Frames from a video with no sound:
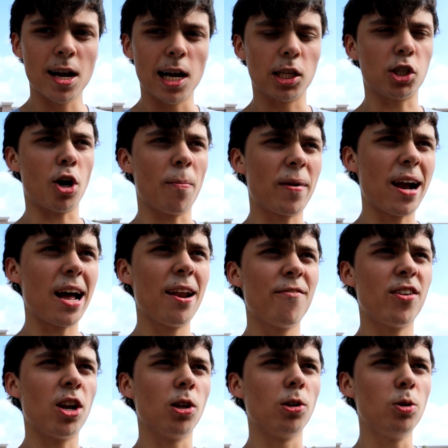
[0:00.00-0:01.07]
So I'm kind of
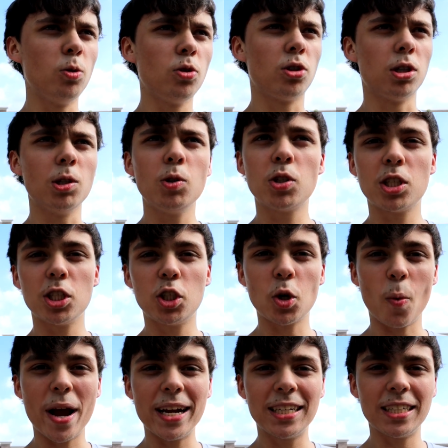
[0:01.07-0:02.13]
in a lose-lose
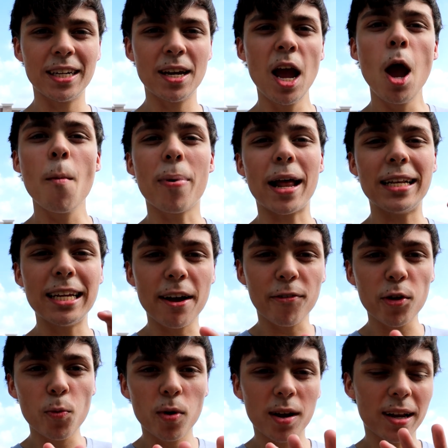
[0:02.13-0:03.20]
situation, but I
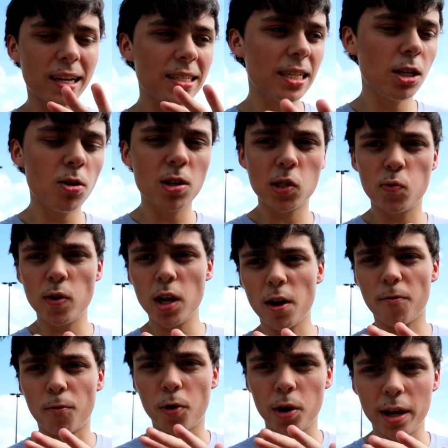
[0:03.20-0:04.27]
definitely want to continue this
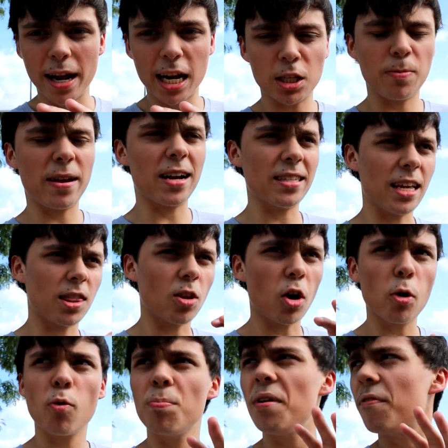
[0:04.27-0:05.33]
video for you guys because I
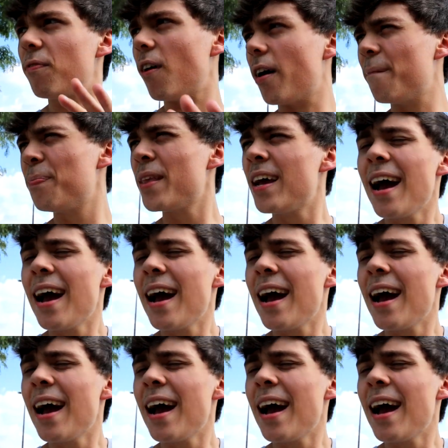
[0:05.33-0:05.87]
thought it would be fun.